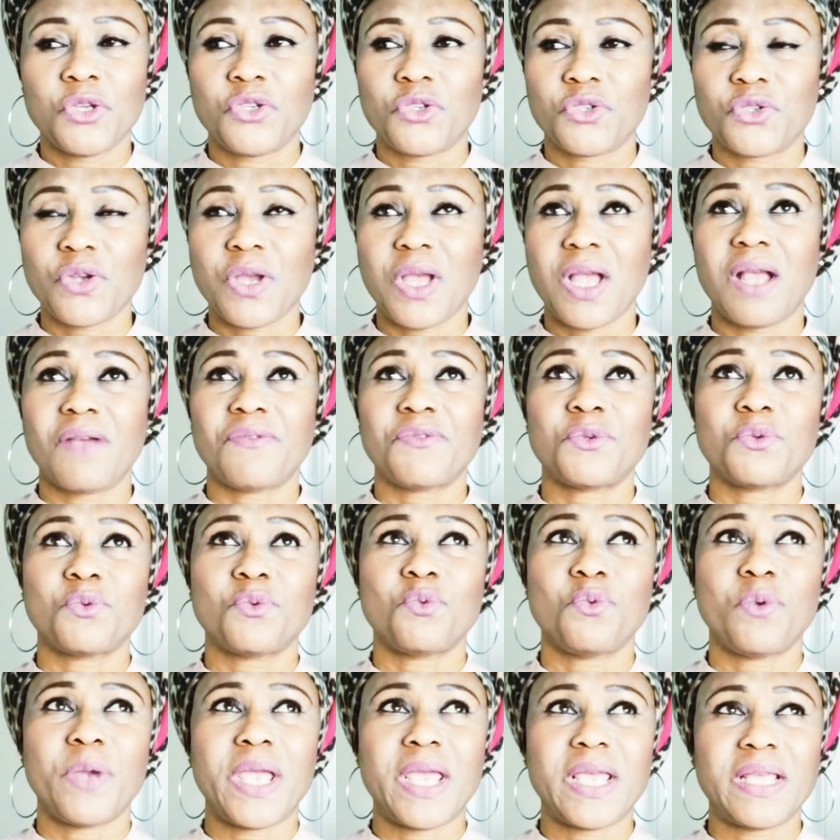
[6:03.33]
You don't have to
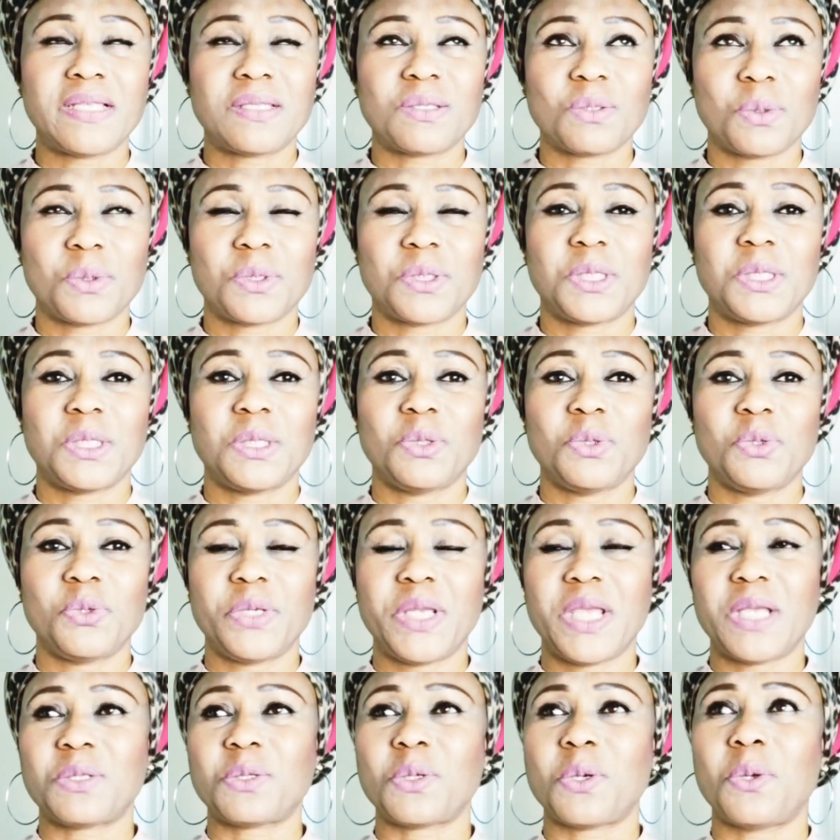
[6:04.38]
wait until you
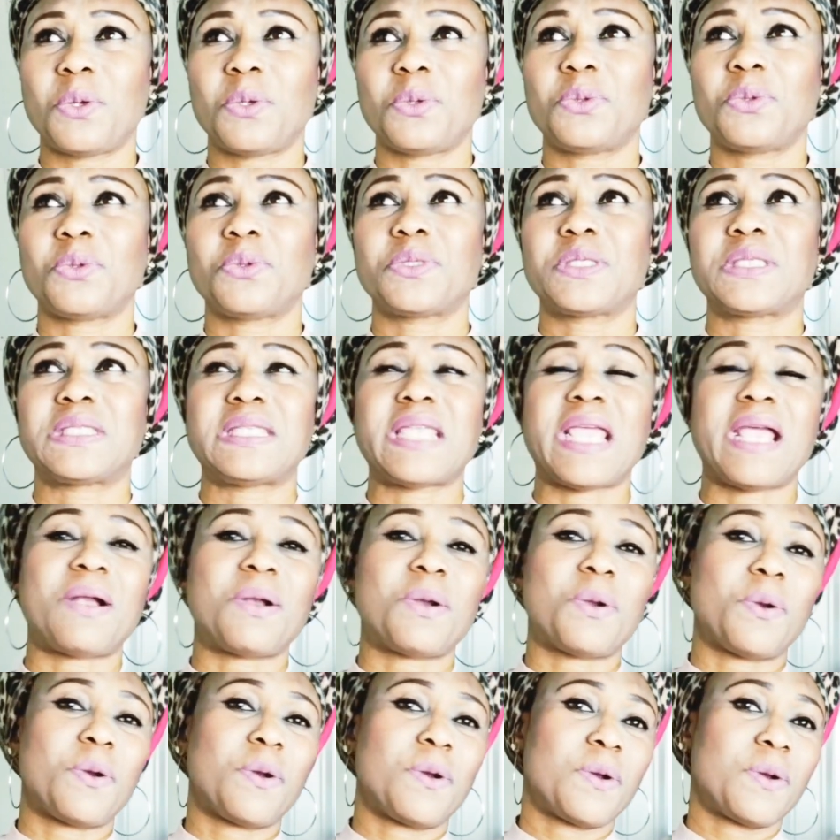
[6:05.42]
get all those
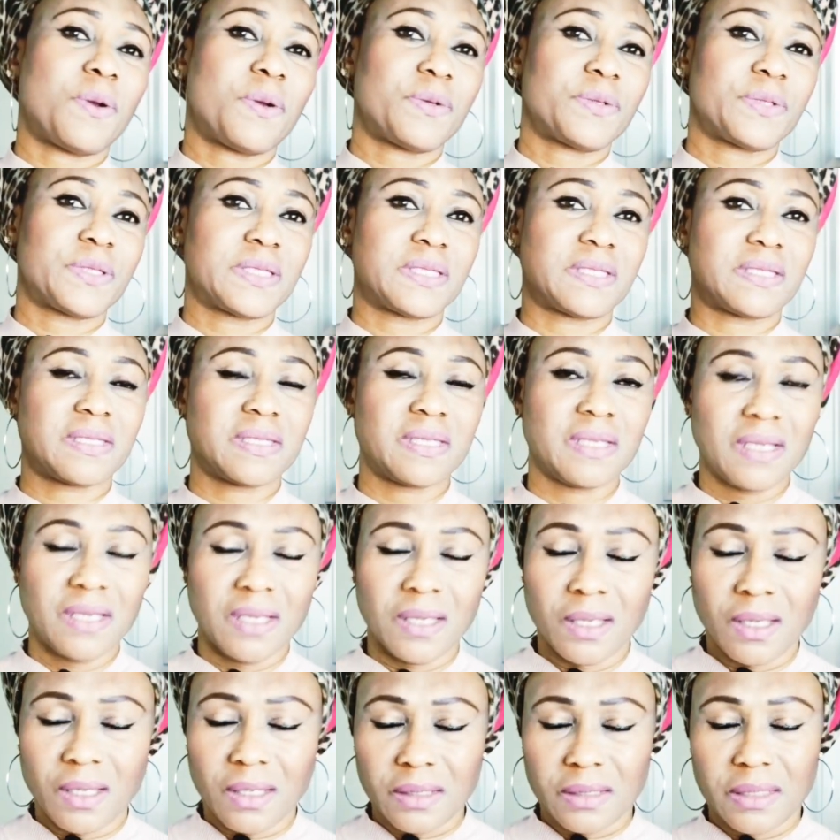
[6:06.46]
decors
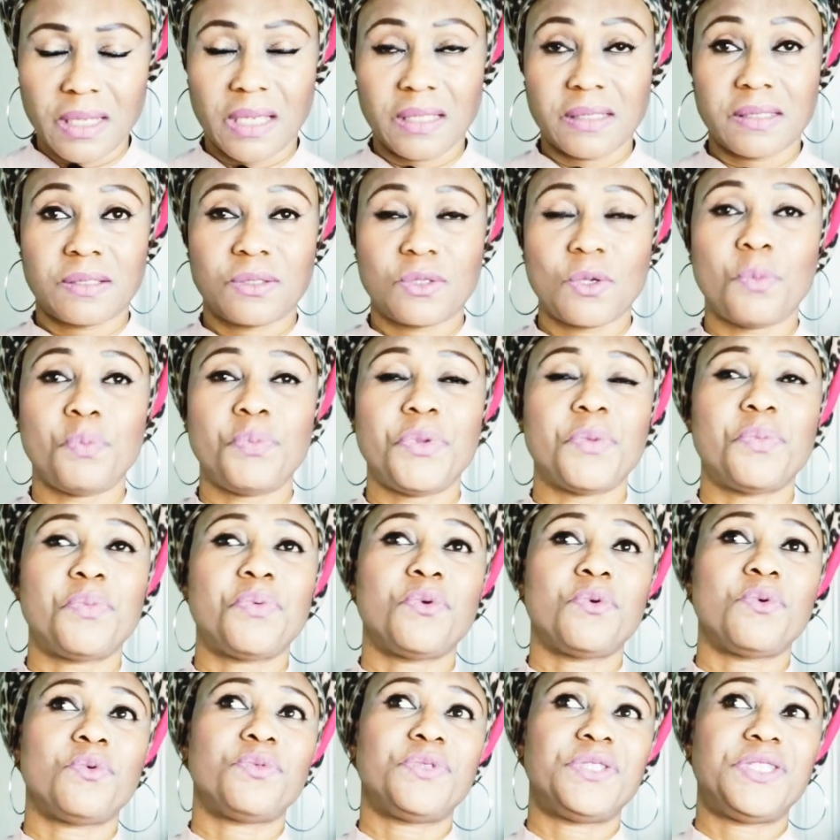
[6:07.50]
that some
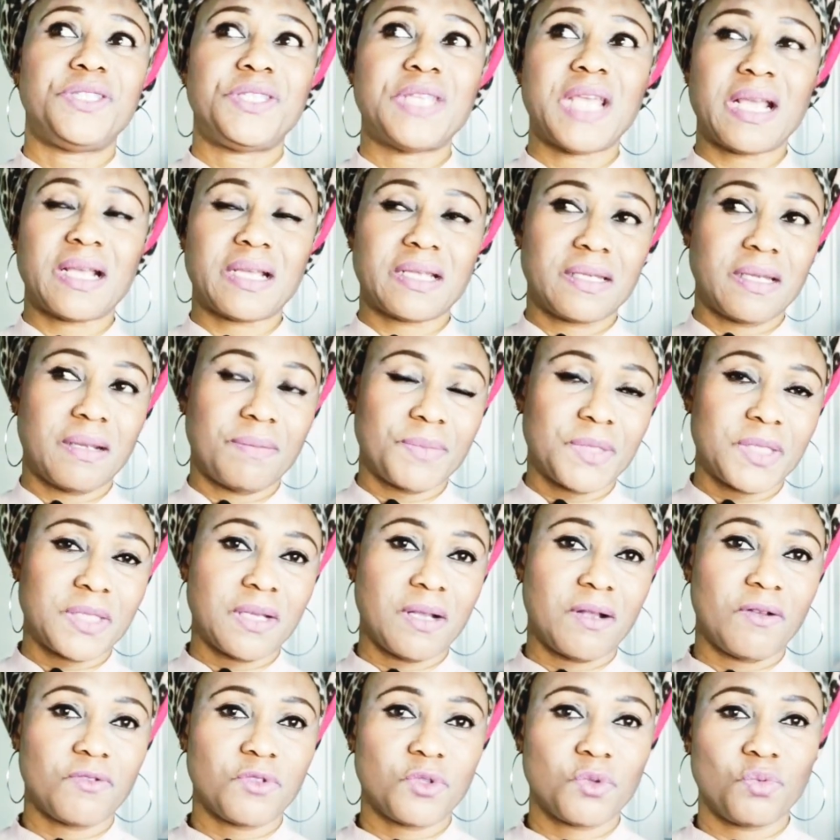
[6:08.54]
people deck
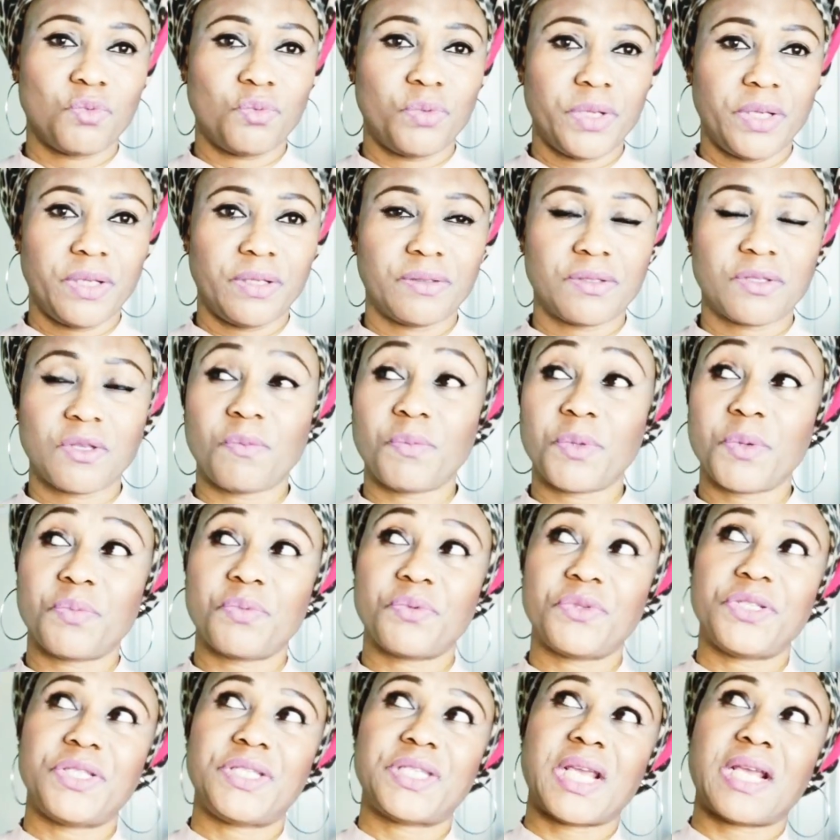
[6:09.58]
themselves with. Some
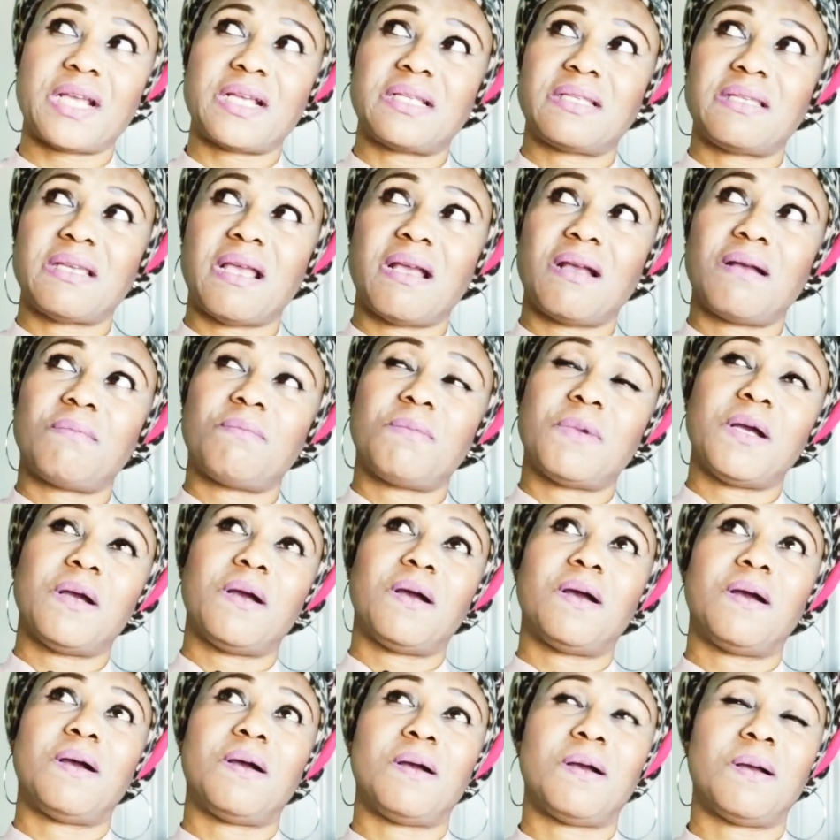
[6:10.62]
people deck their
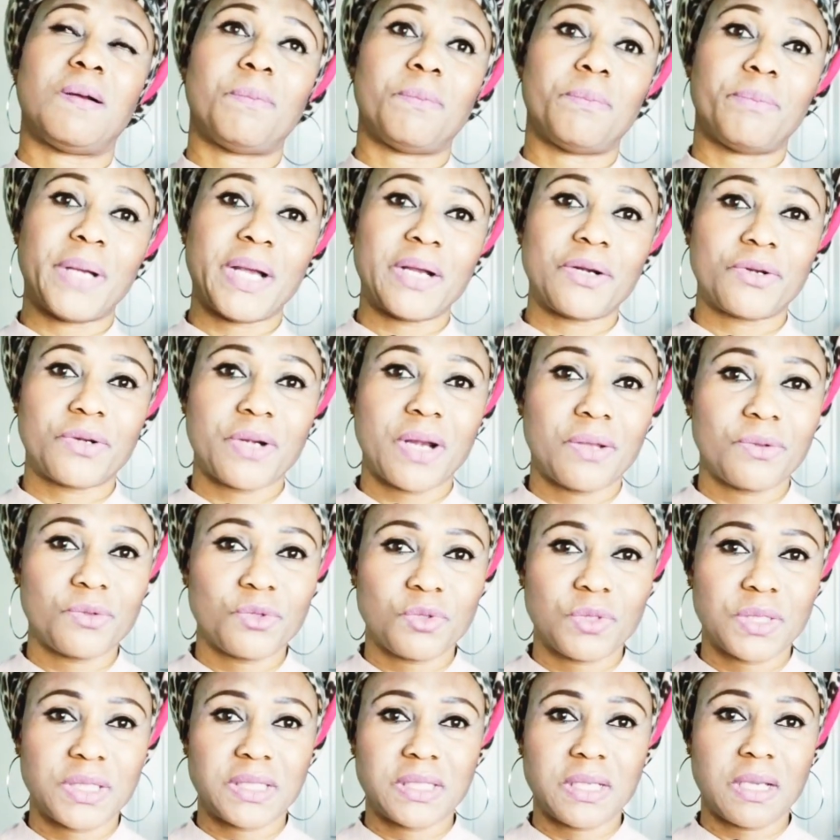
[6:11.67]

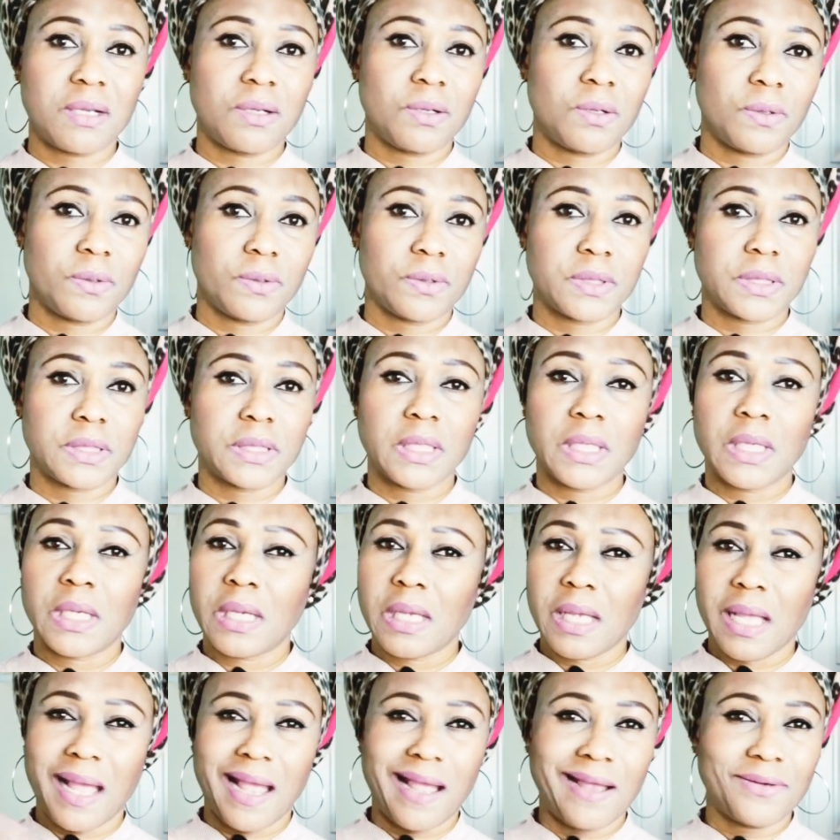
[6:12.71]
backgrounds with decors.
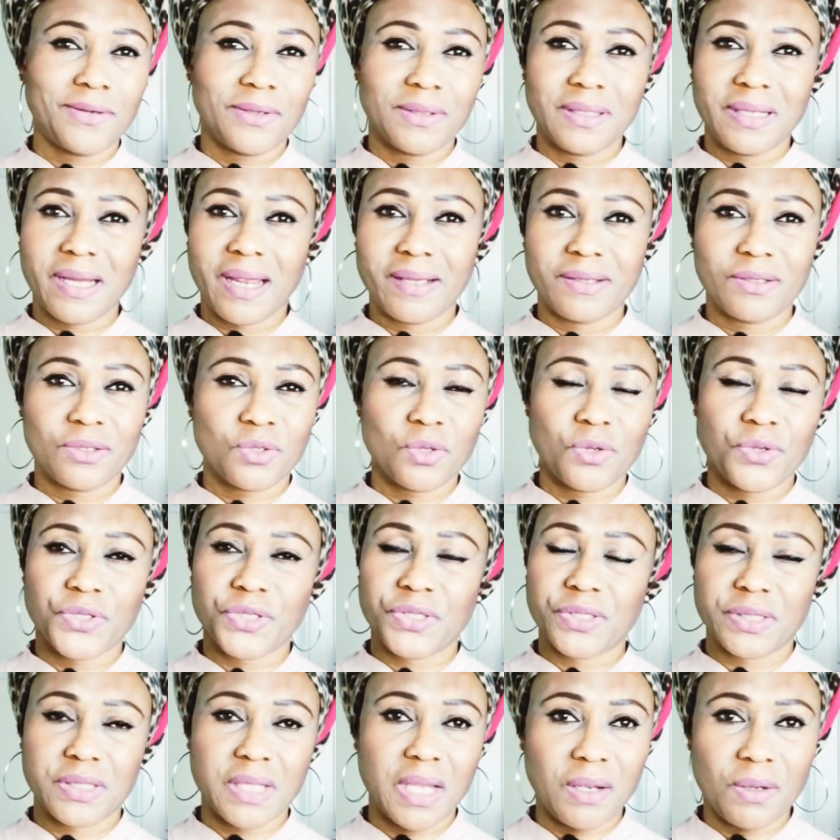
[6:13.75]
I don't like
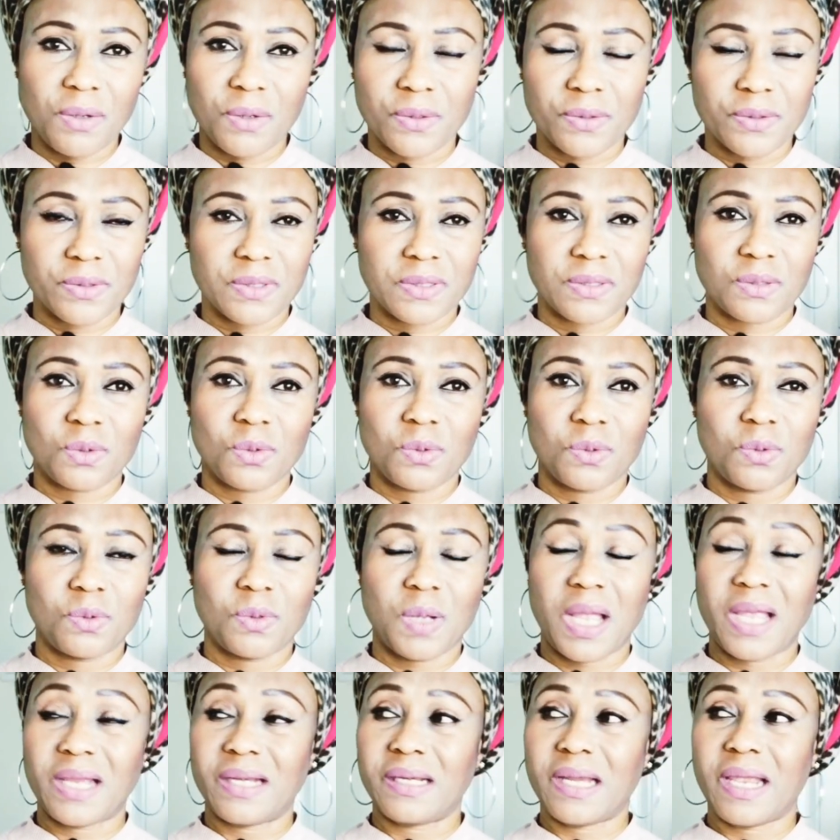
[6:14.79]
such decors, so
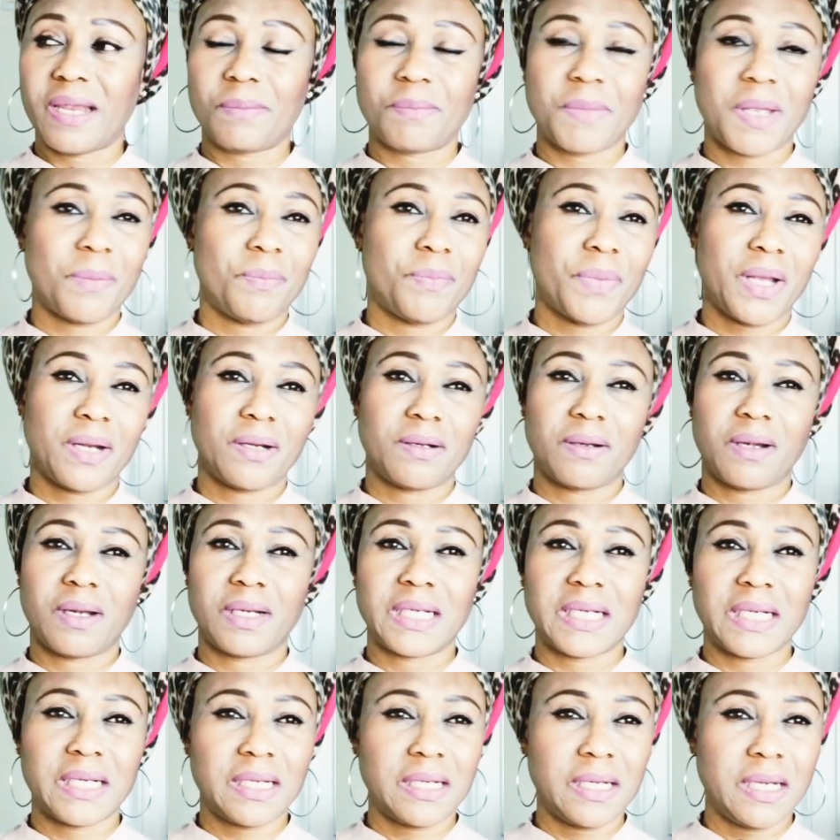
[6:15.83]
I like my
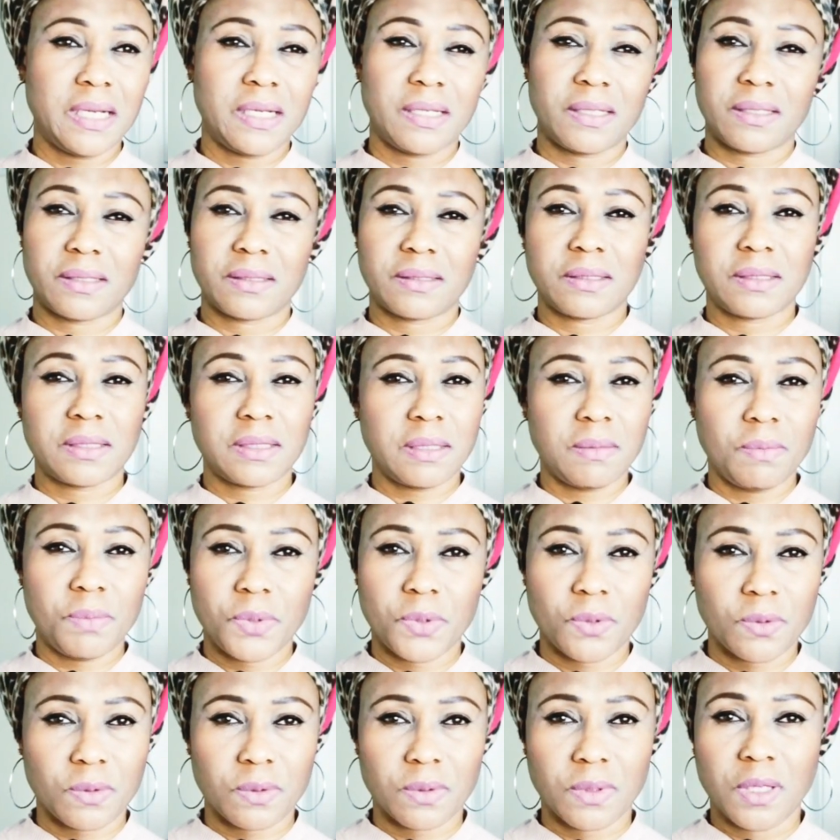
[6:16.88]
background clean,
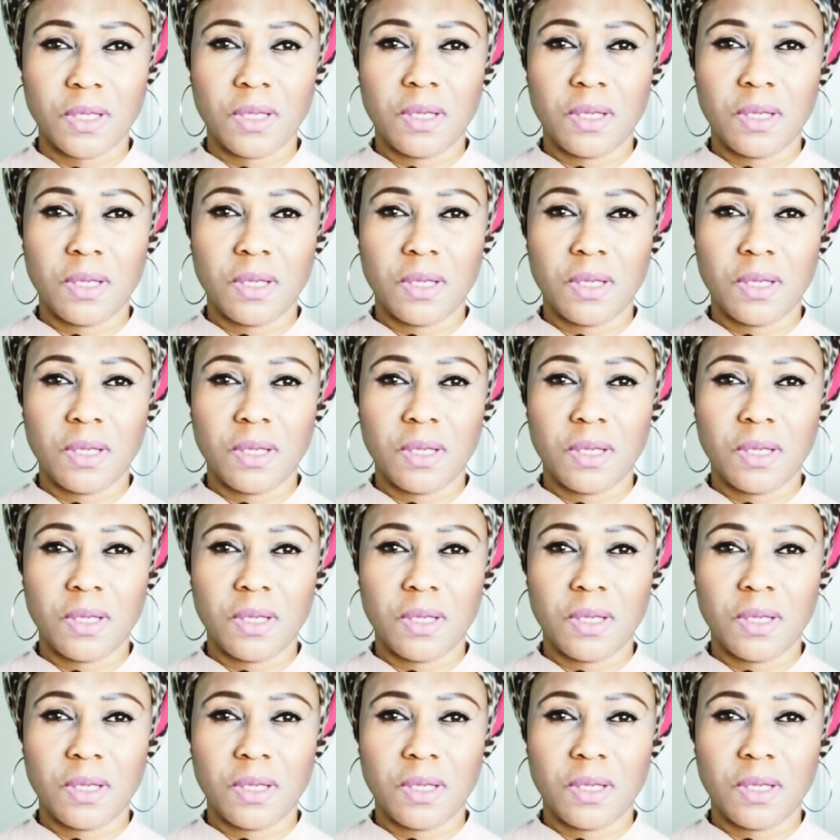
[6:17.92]
simple.